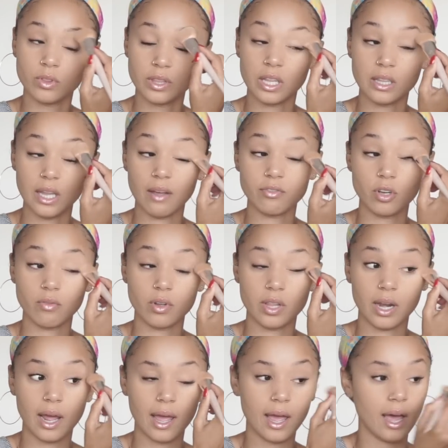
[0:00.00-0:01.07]
the leftover
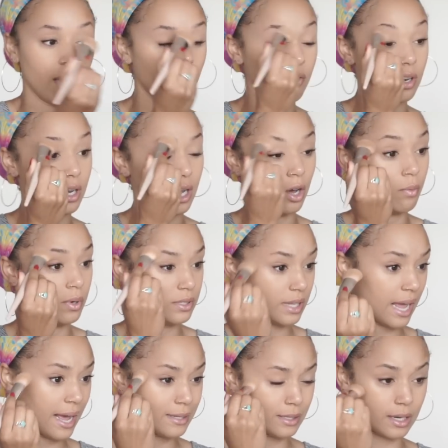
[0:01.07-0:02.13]
that I have, and it
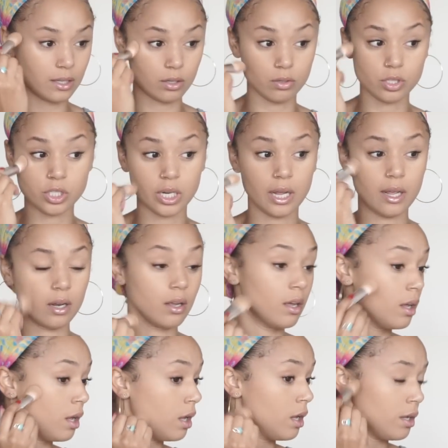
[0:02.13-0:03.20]
almost adds like a little shade.
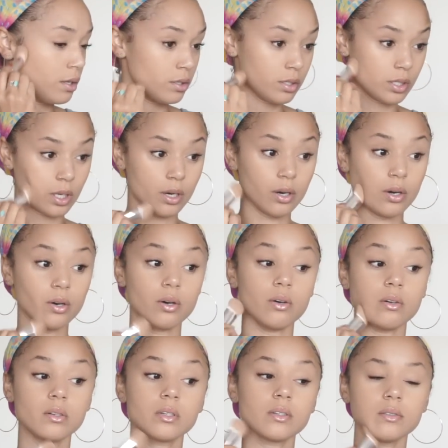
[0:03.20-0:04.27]

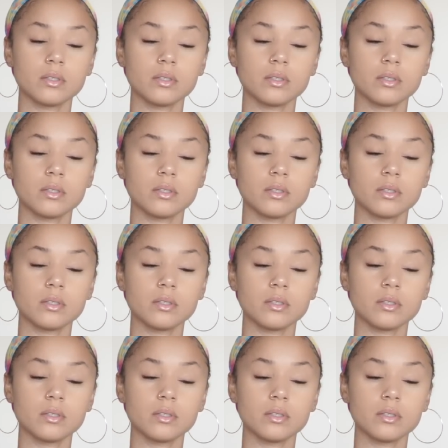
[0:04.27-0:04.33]
So